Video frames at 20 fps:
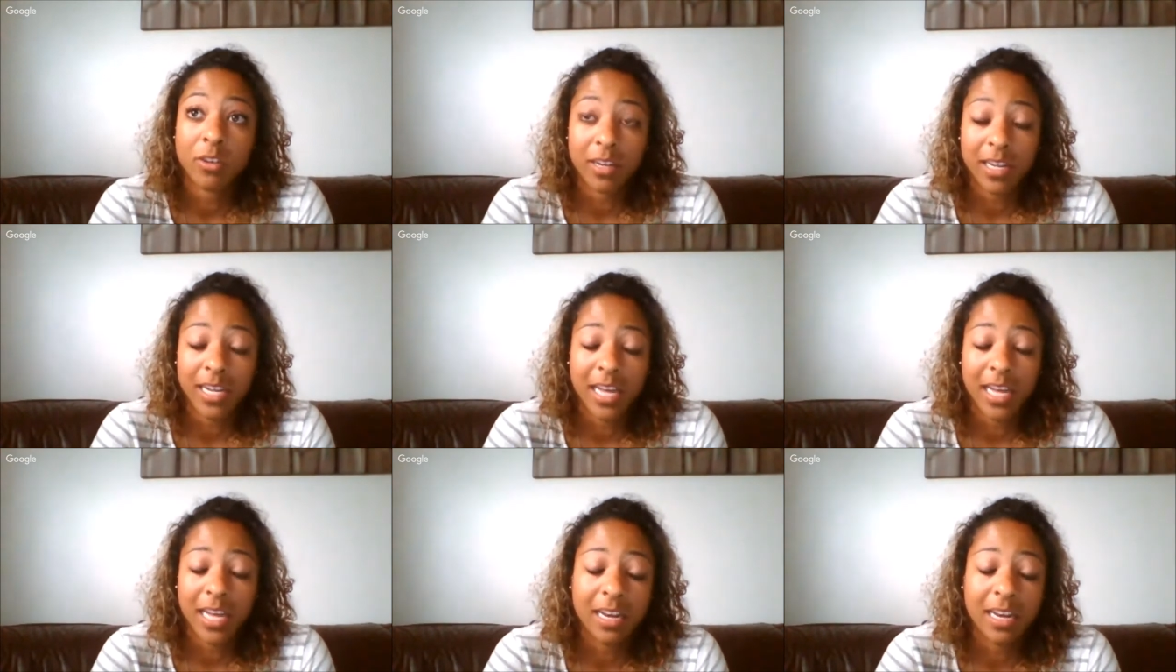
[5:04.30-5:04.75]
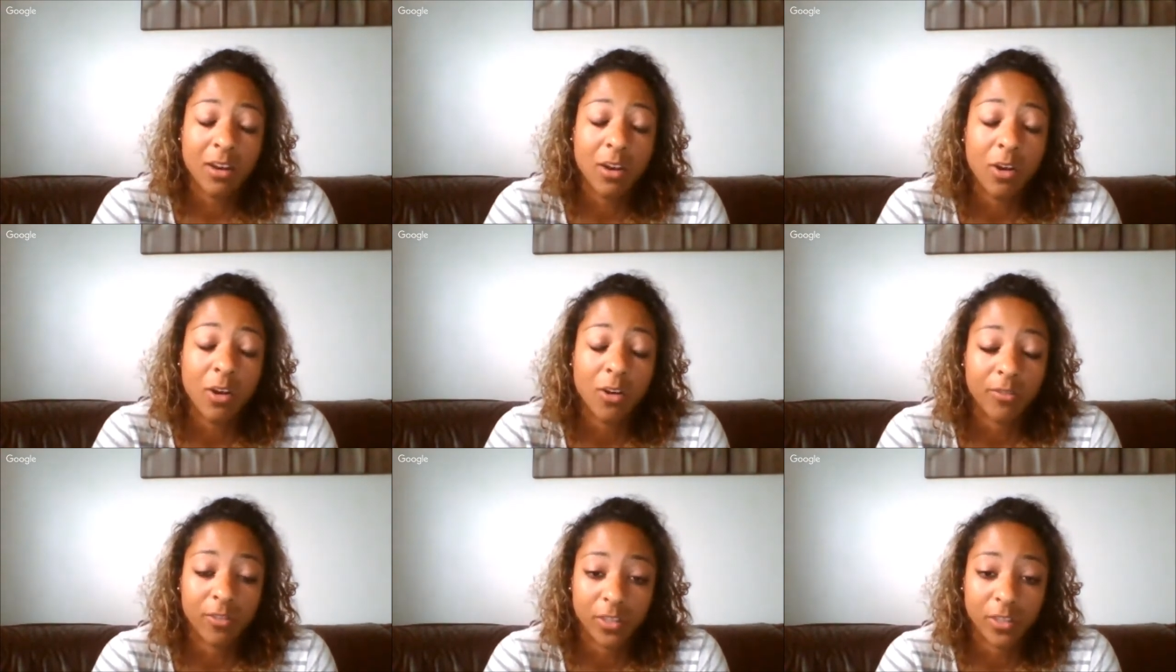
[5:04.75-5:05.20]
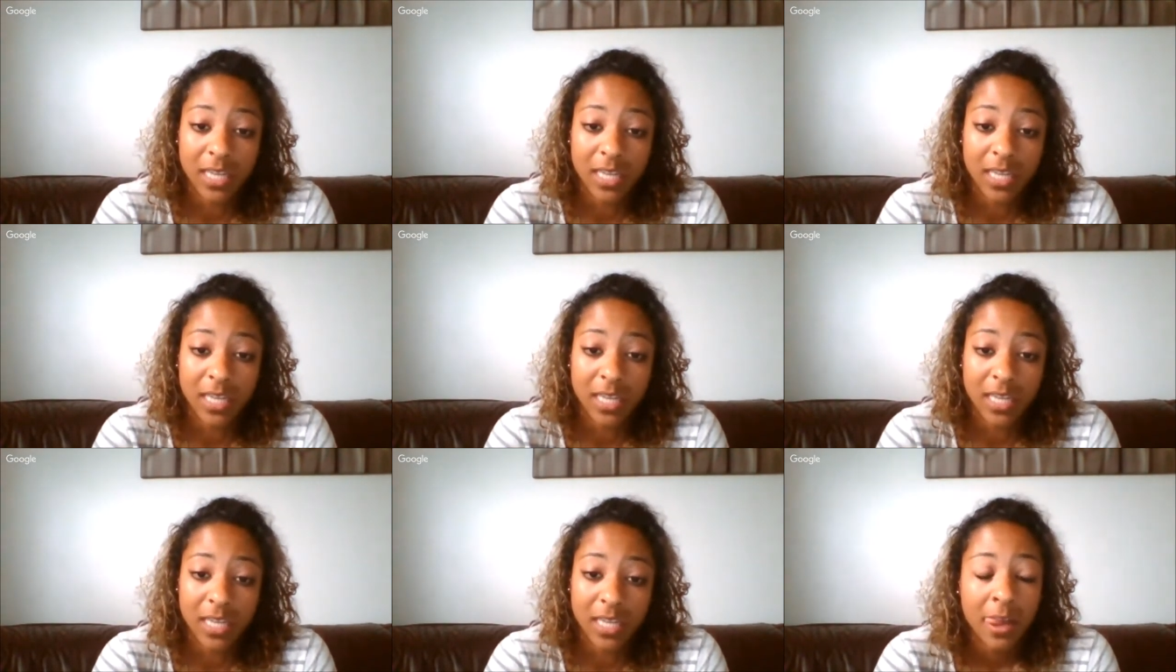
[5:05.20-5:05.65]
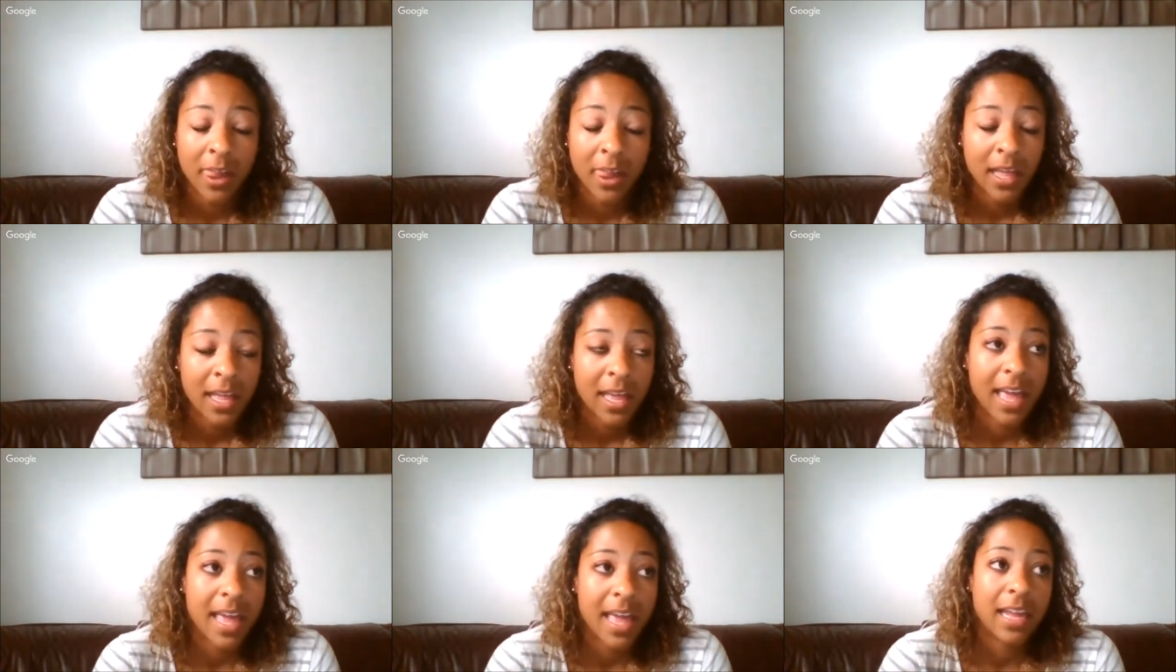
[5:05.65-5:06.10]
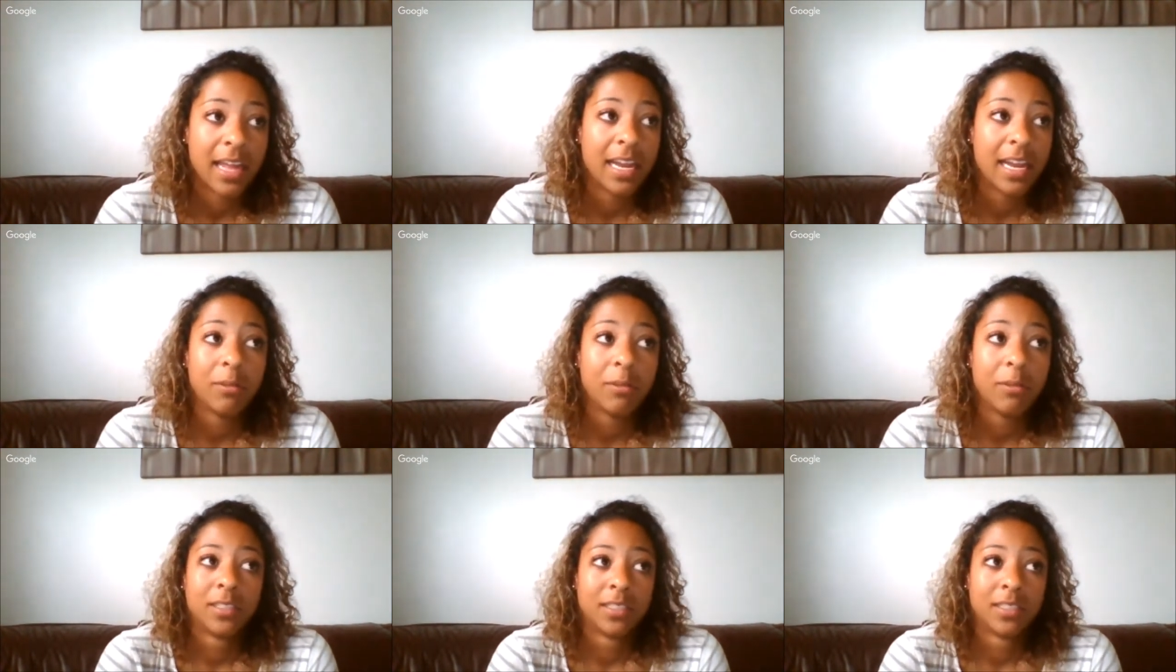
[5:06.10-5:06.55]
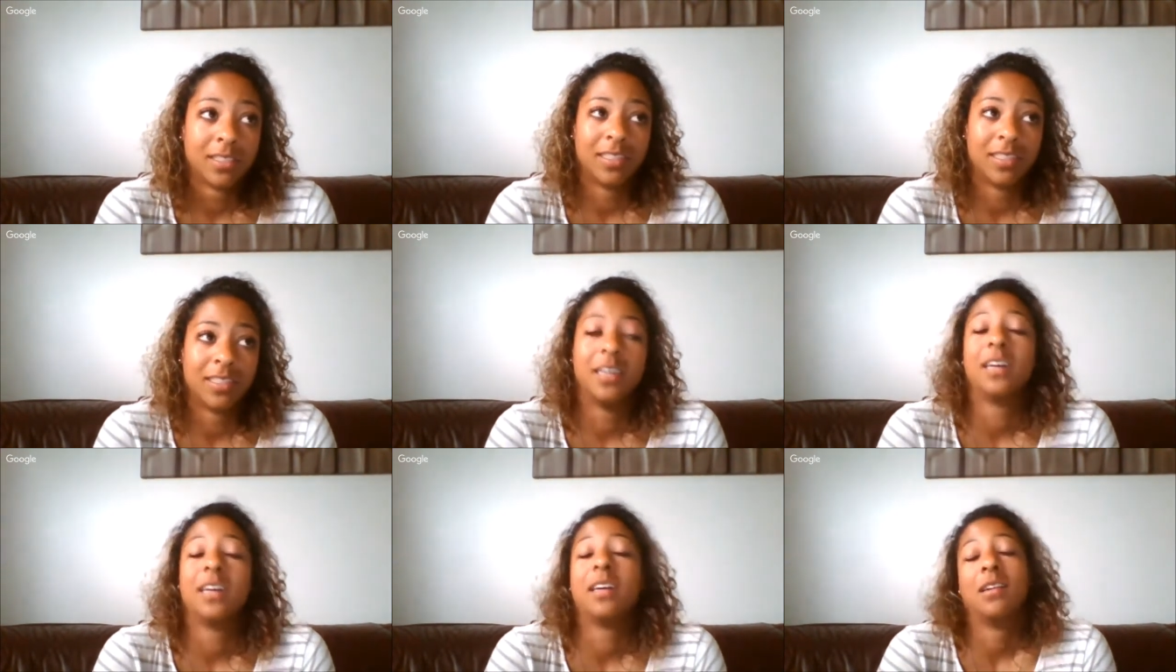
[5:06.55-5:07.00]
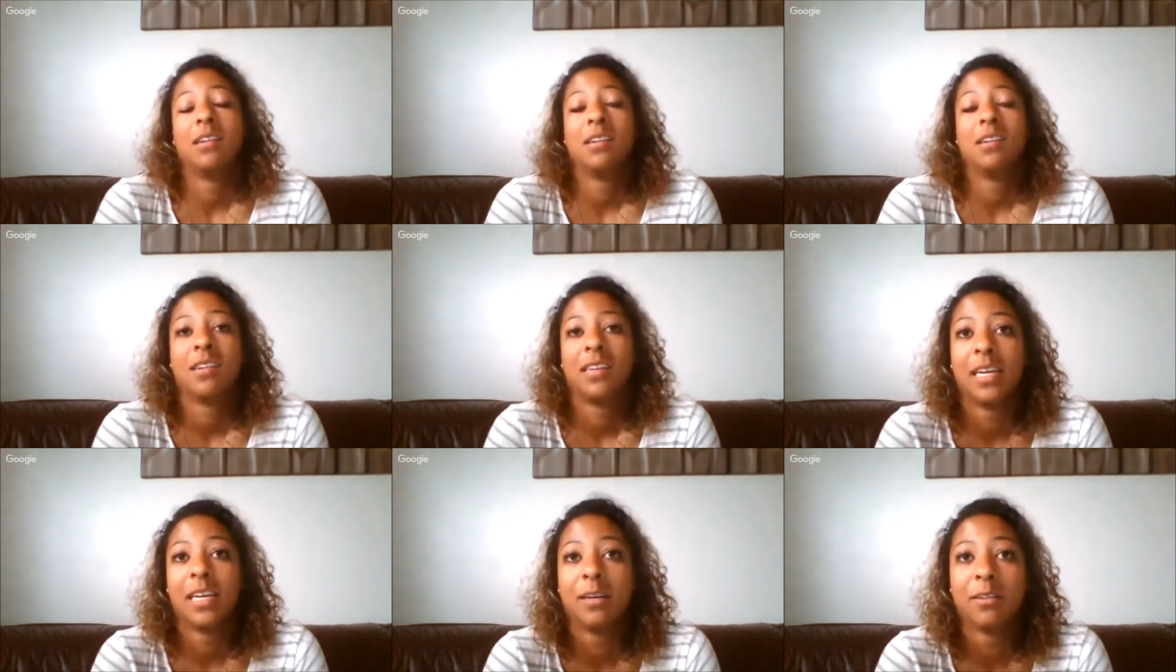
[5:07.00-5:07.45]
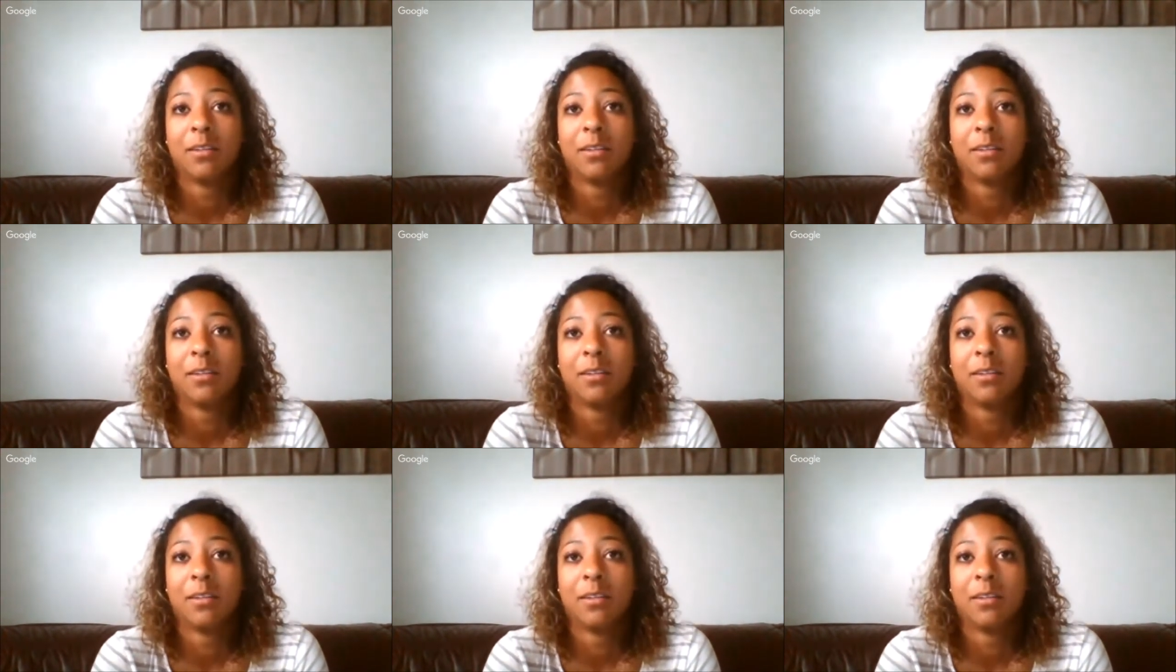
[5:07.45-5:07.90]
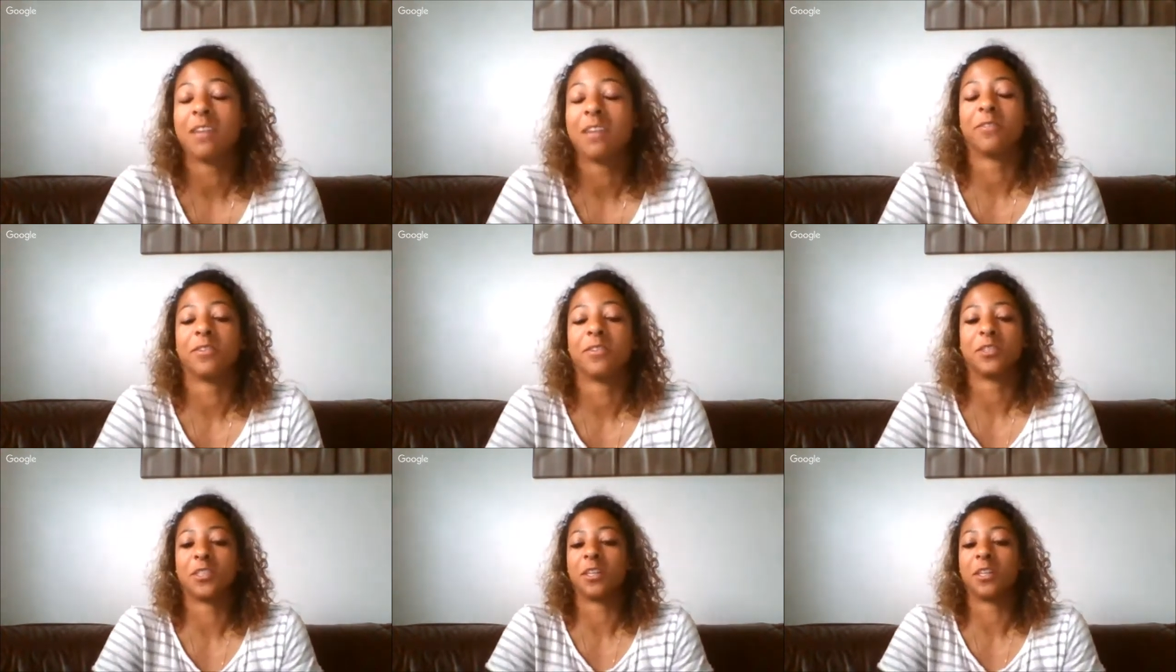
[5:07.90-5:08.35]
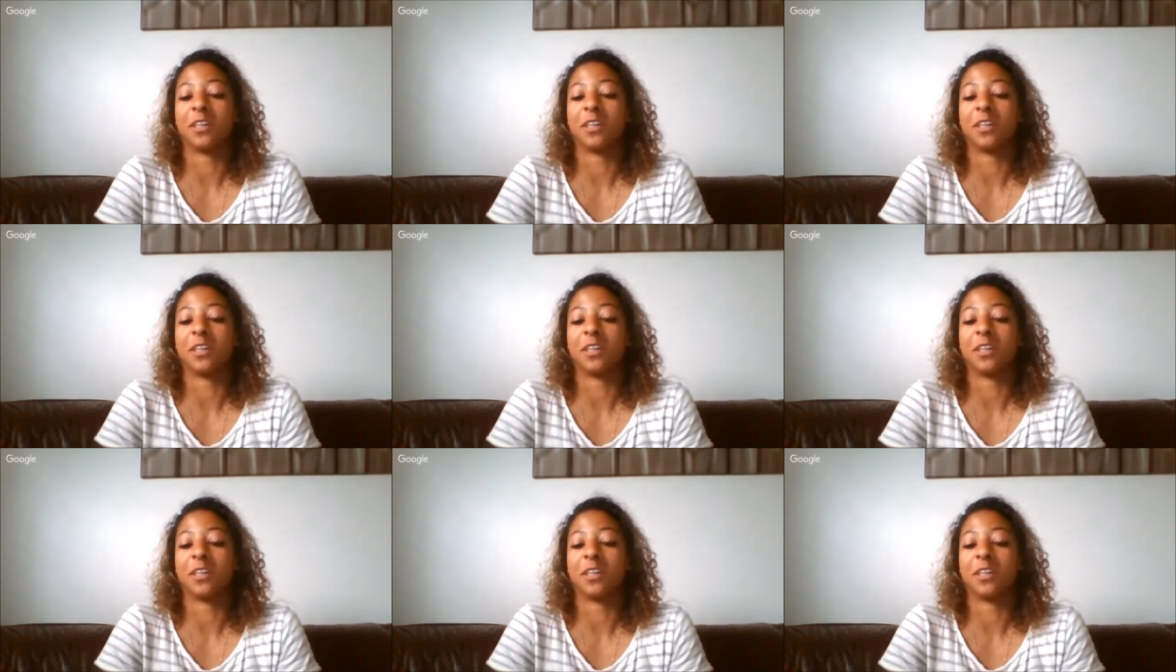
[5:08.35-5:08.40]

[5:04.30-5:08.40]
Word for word: in overtime. And it was it was nerve-wracking for sure.